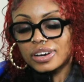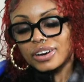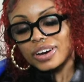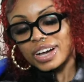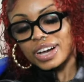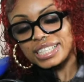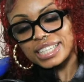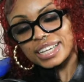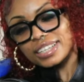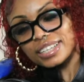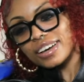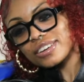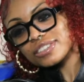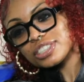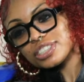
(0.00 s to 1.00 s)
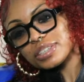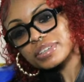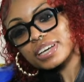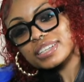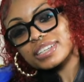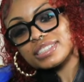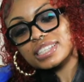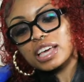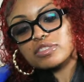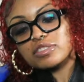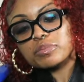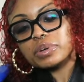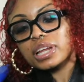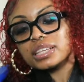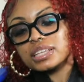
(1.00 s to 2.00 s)
oh, I said Donald Trump can't save
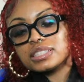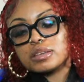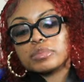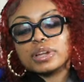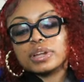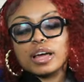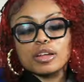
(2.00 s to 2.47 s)
him, but I said, but